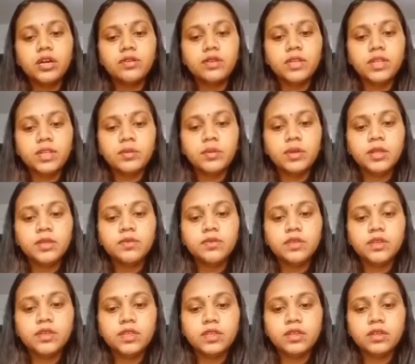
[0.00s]
available
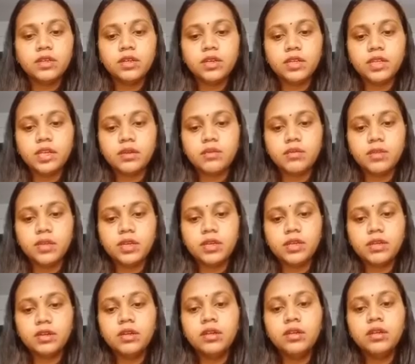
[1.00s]
physical, chemical,